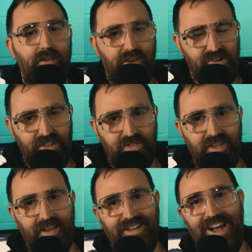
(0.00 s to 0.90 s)
Here's the
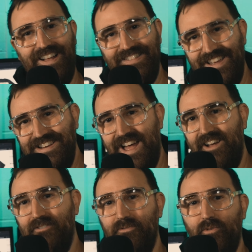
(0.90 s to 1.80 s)
thing. I like to
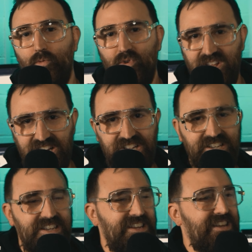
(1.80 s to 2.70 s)
have risk
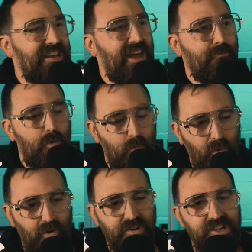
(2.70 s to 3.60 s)
and reward.